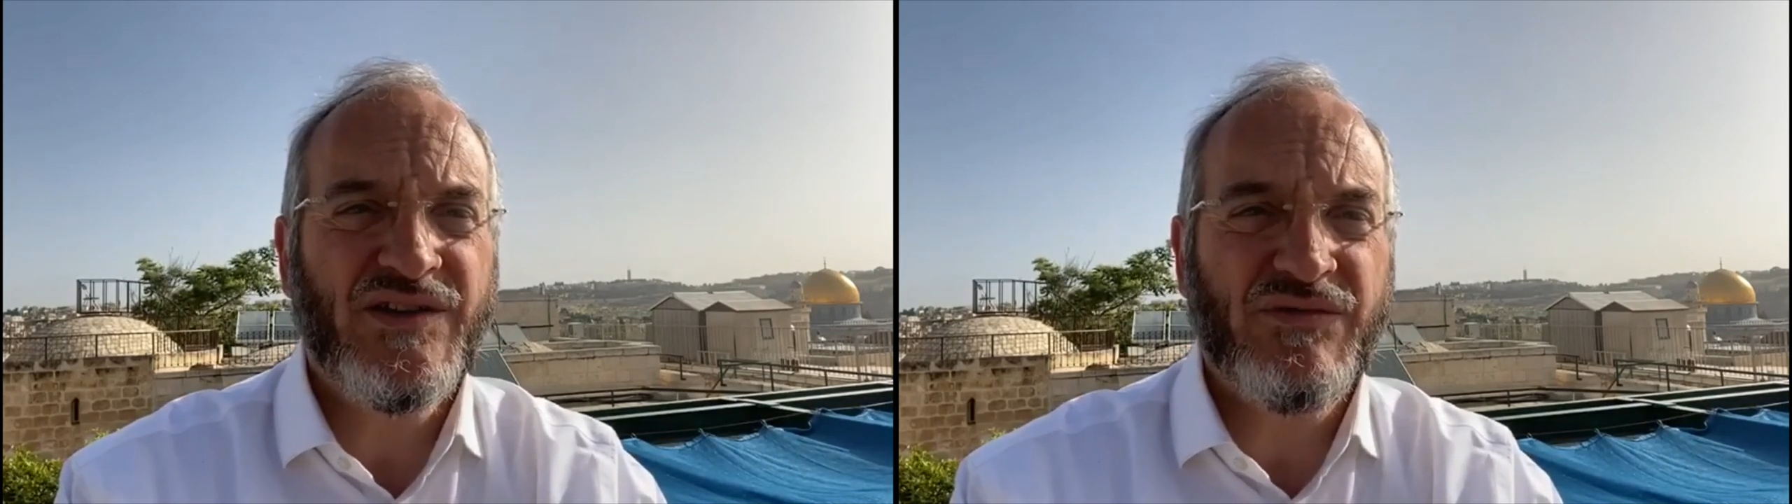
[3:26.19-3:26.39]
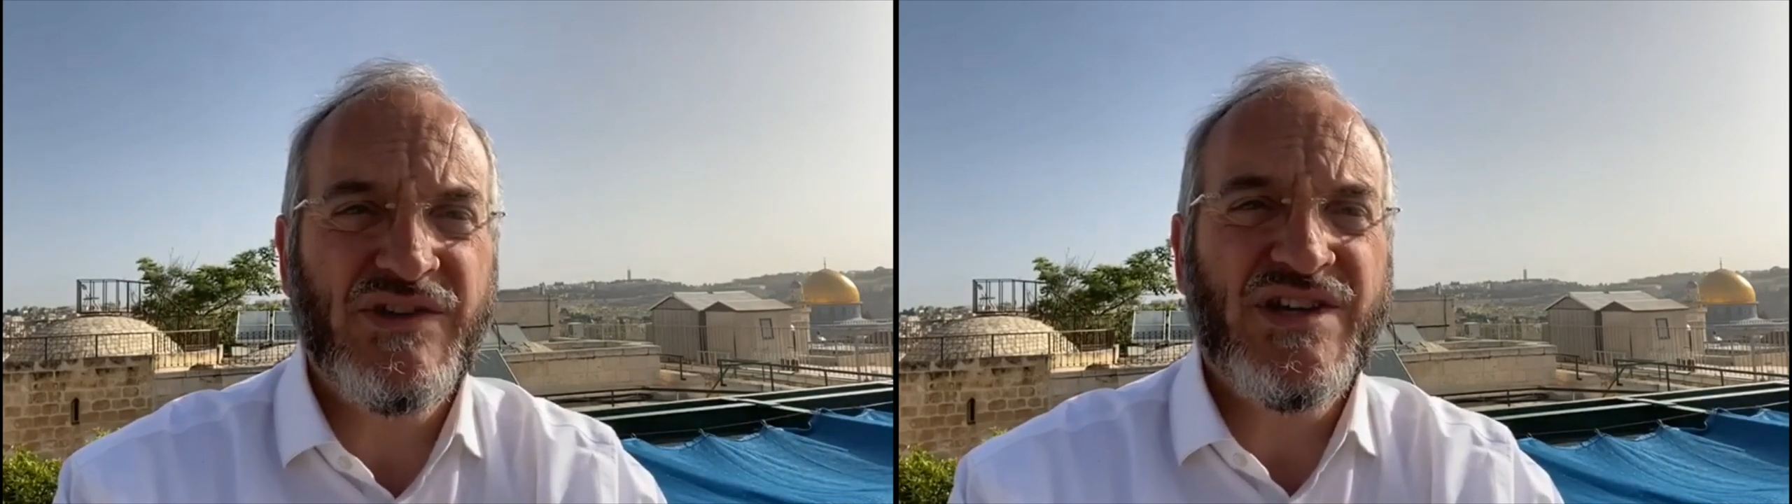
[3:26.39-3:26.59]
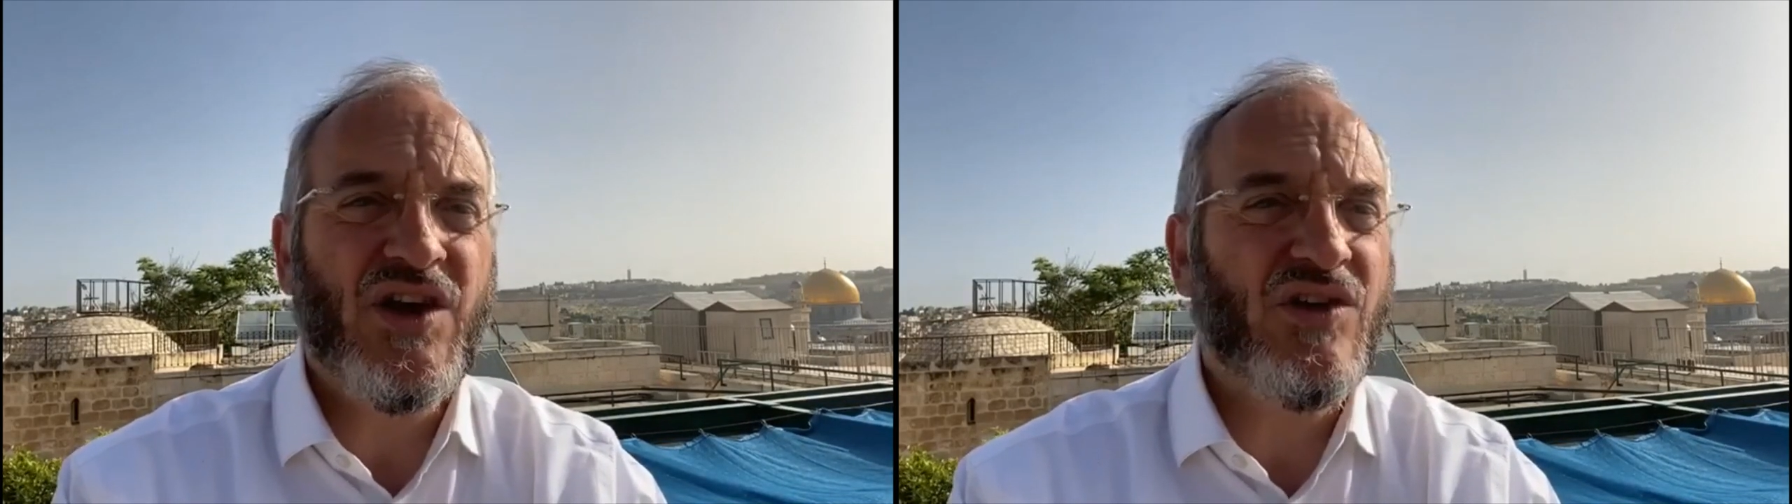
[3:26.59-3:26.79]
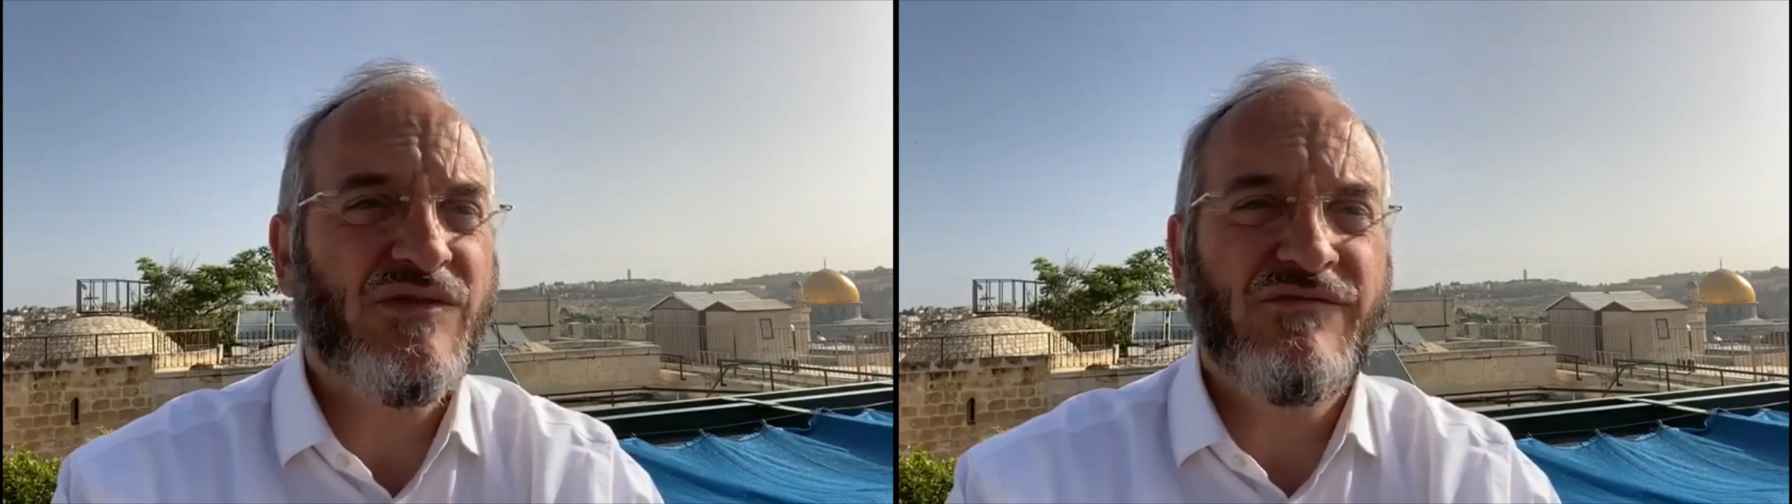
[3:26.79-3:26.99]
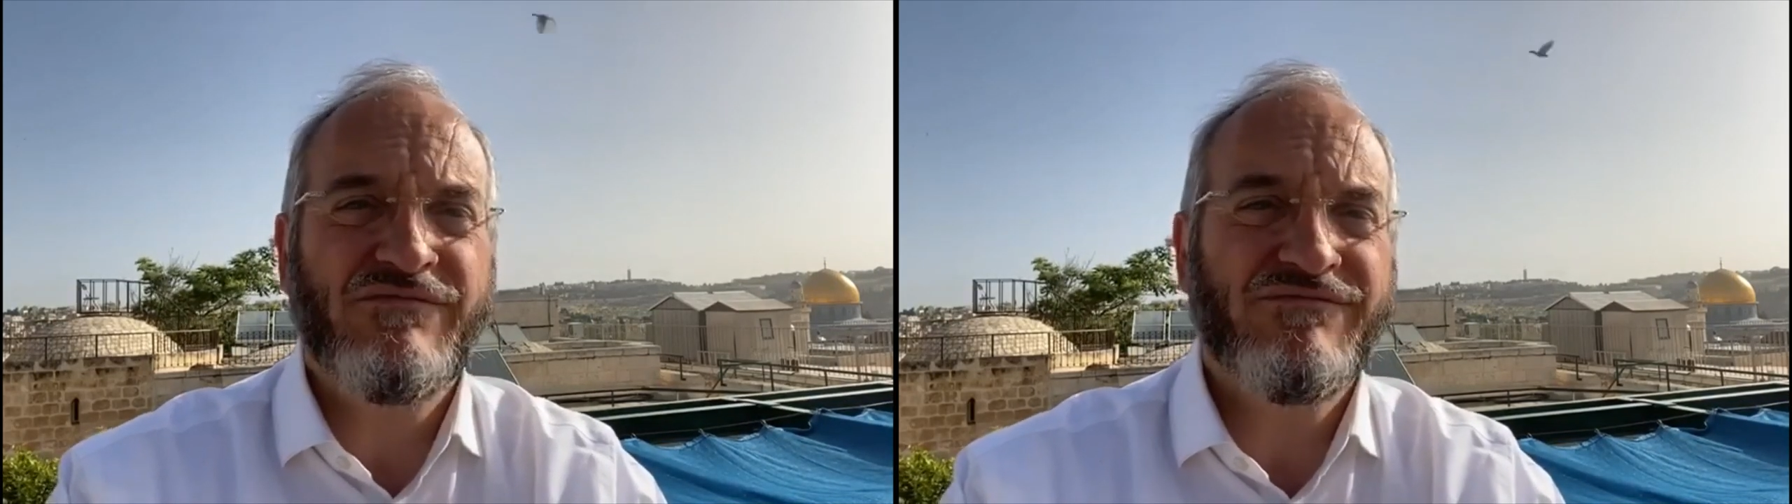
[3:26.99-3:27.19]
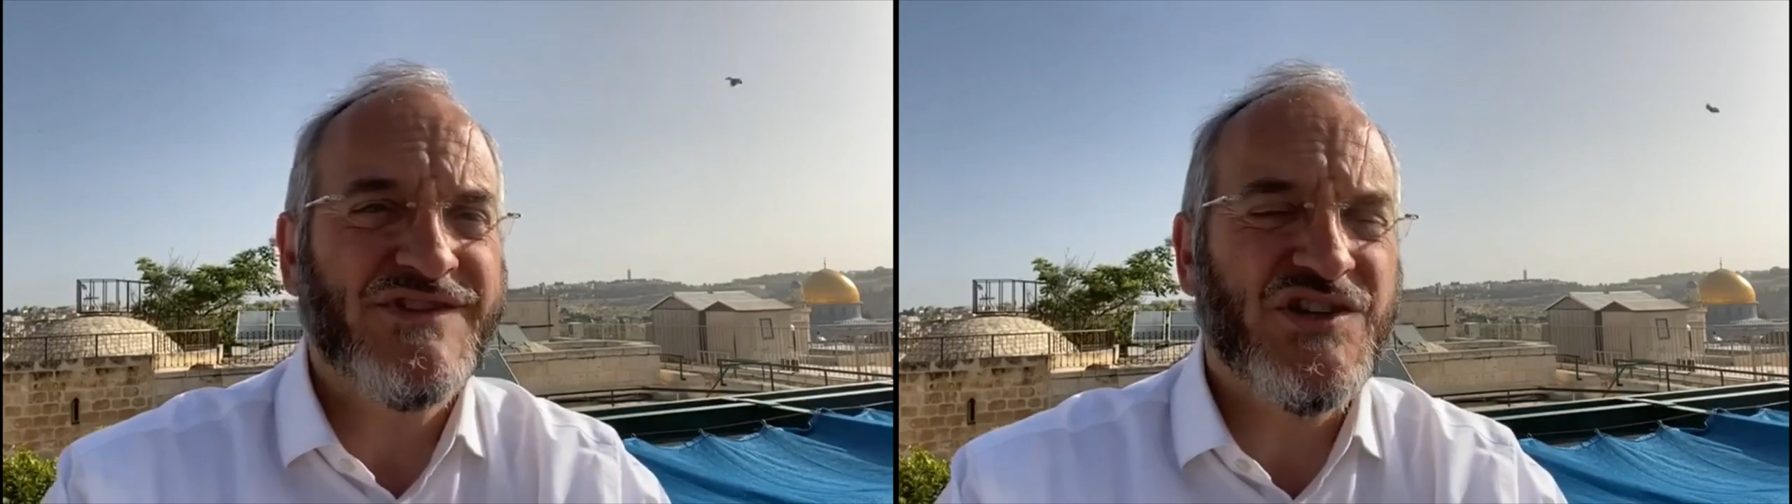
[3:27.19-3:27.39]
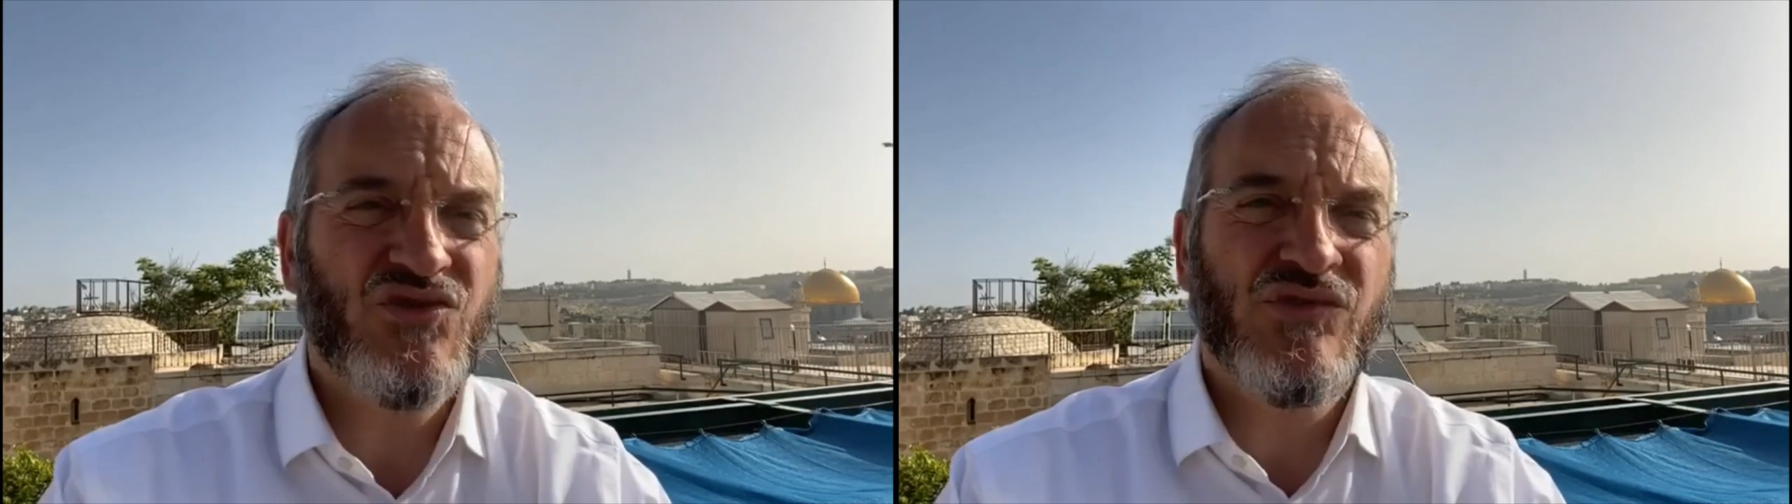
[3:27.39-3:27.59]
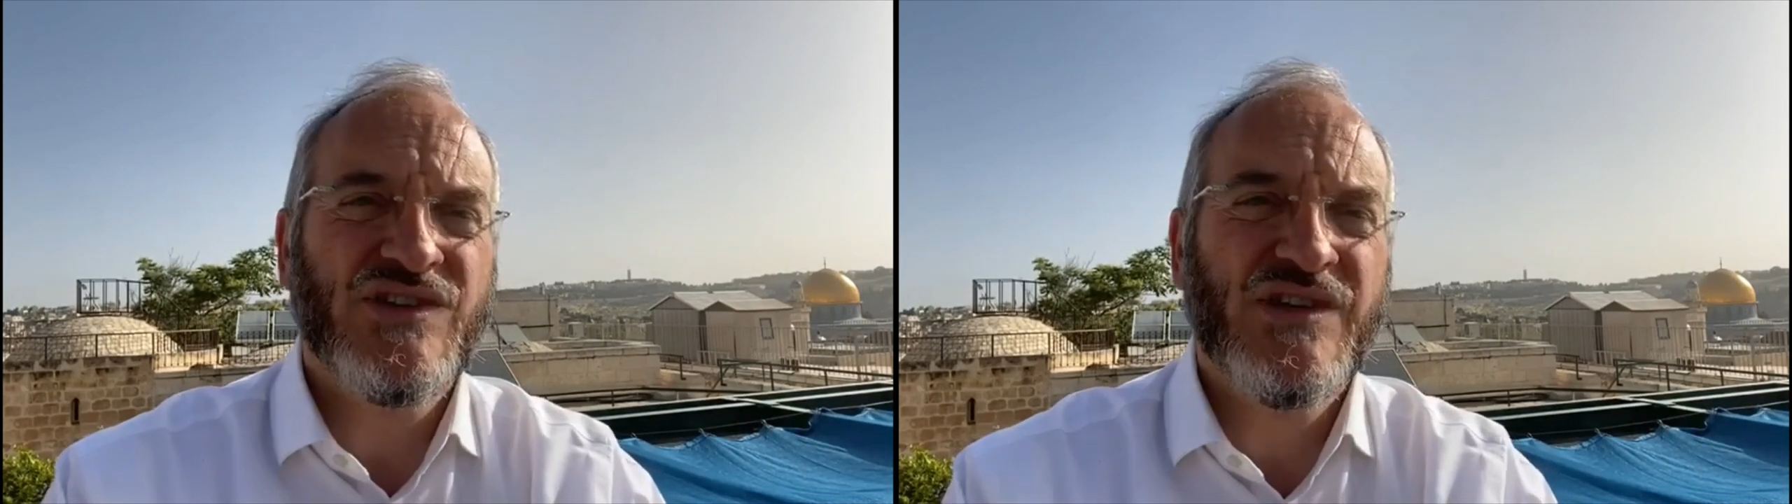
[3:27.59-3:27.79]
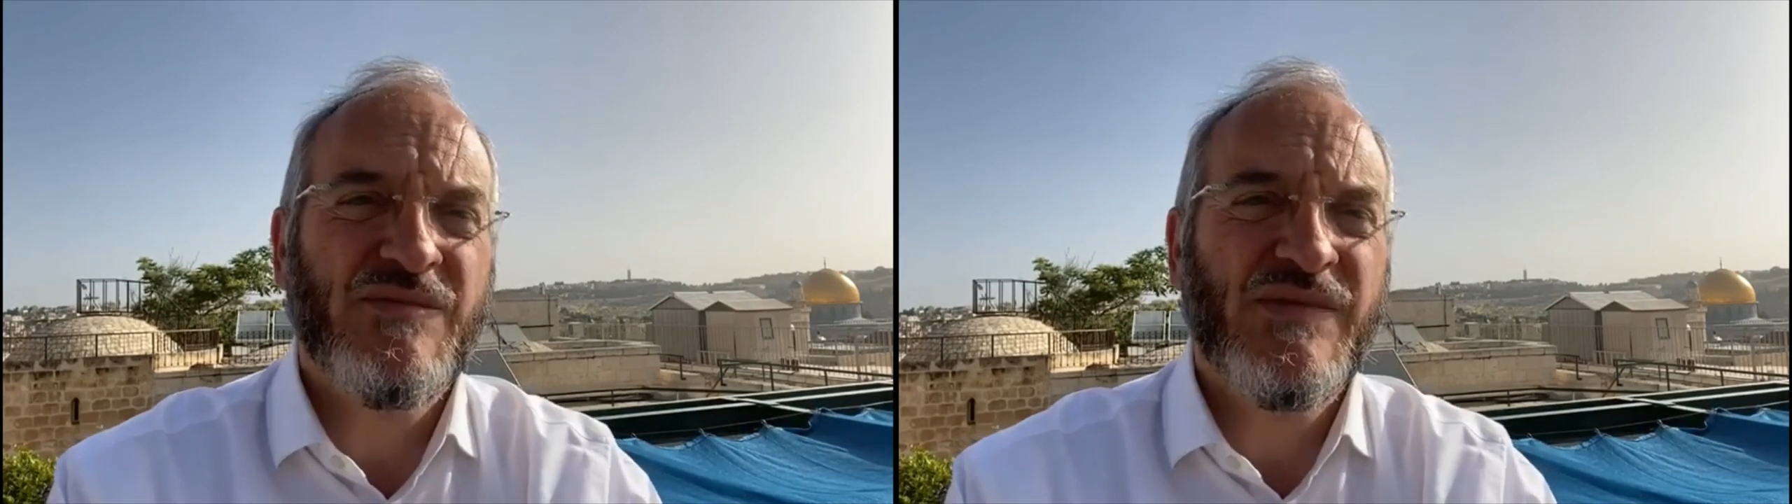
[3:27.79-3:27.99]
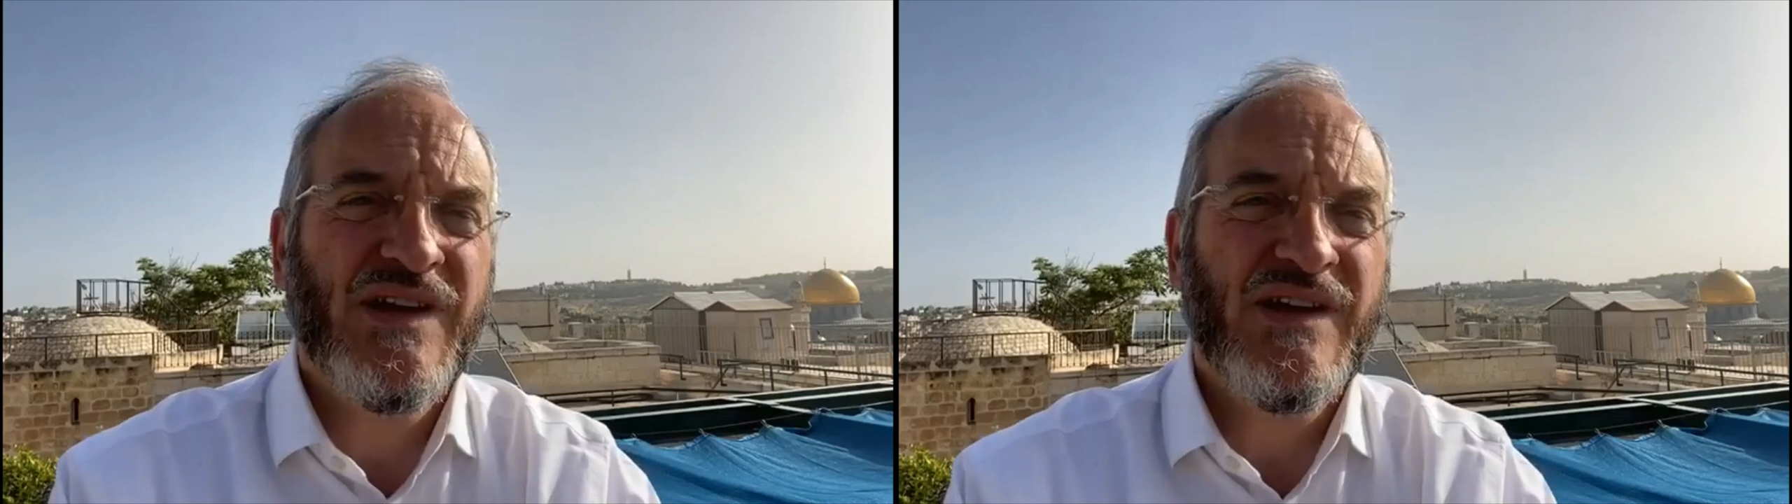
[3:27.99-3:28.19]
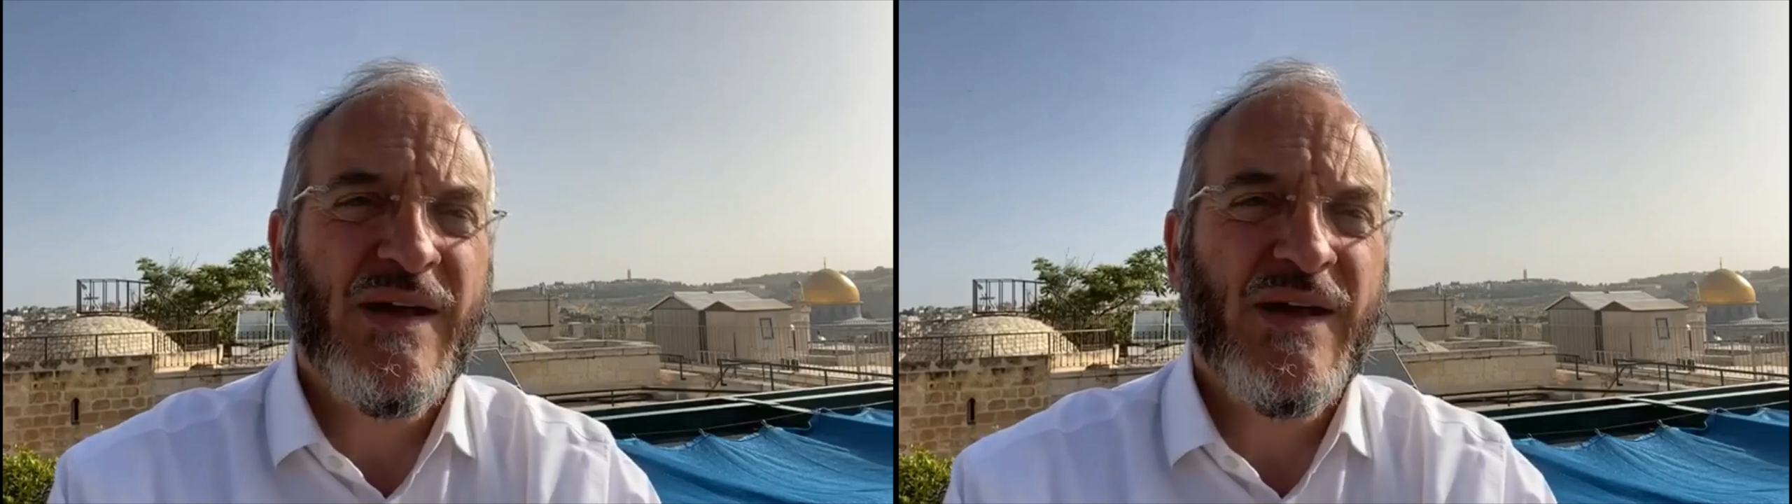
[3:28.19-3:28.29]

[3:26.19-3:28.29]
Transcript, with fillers: the return to Jerusalem.